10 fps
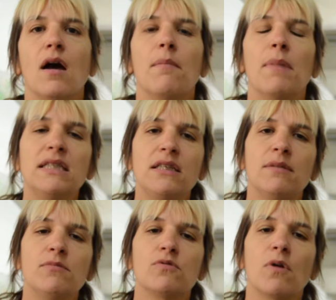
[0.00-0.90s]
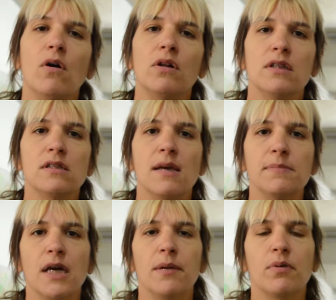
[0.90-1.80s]
My team's role in the
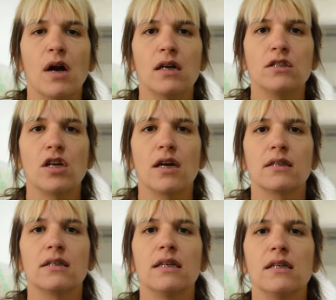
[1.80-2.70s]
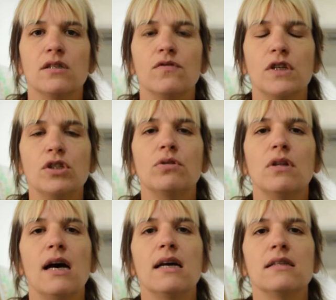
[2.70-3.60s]
Septet project is
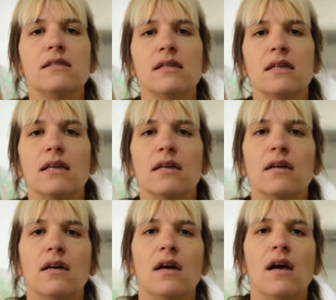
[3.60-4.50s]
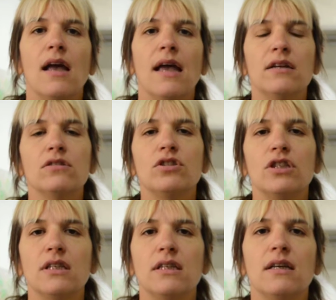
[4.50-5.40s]
visualizing
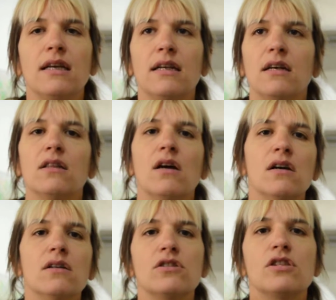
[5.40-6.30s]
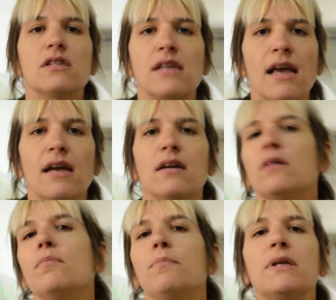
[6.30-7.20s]
energy in a
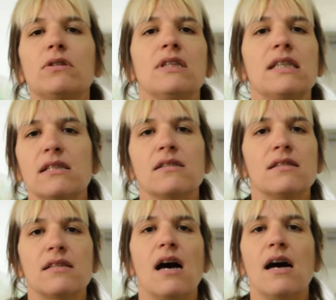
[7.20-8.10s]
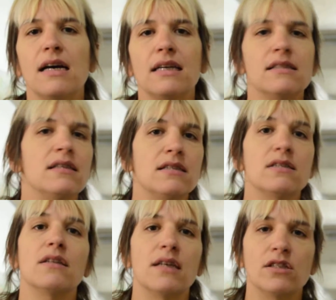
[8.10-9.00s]
large-scale building size
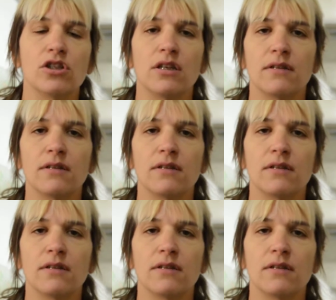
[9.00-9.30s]
installation.